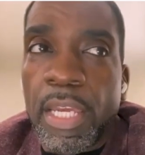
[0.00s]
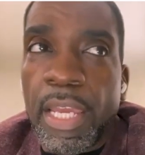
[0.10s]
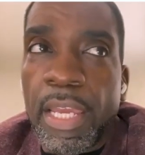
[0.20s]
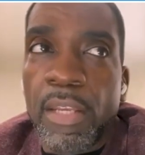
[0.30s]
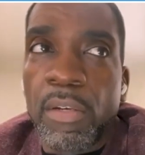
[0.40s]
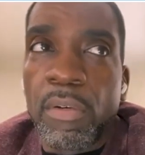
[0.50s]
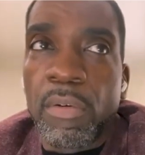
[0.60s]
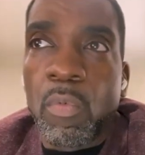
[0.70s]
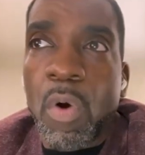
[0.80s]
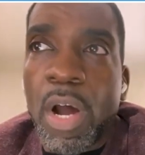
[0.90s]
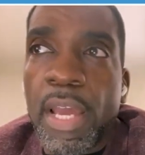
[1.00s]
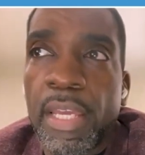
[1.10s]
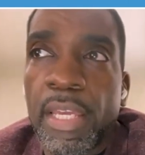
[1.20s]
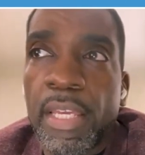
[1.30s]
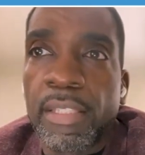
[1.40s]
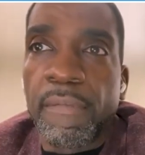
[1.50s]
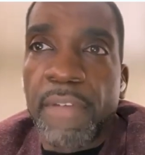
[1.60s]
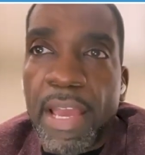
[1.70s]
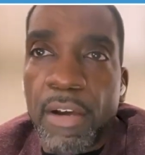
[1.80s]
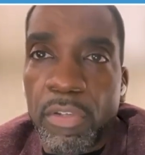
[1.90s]
and why it's a
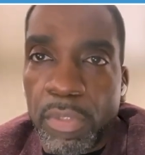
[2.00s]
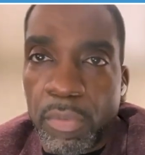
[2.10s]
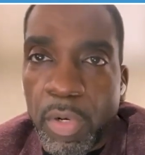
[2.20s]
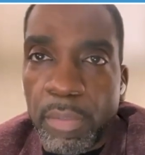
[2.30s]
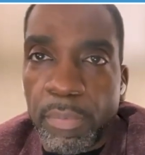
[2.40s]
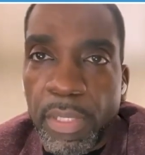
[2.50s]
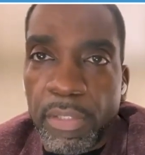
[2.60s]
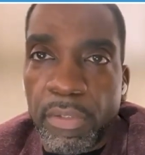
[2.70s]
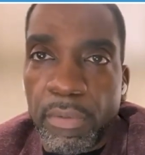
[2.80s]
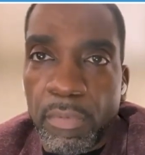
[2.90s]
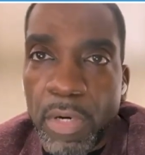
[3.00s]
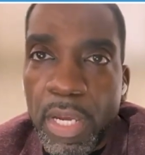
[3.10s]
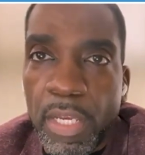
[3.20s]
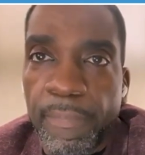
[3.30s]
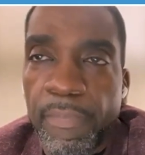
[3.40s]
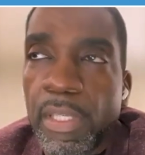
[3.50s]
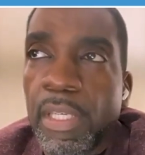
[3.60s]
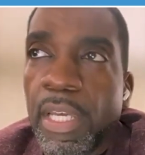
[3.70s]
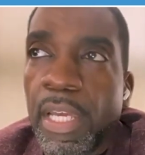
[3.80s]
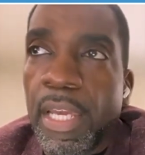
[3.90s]
value in the marketplace, right?
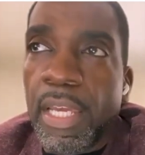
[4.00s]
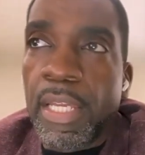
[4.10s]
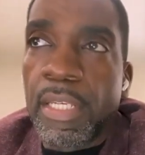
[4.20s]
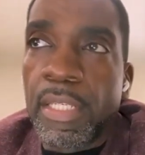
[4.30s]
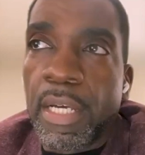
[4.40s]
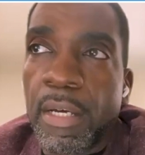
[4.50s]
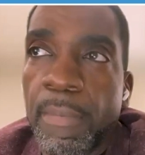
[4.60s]
And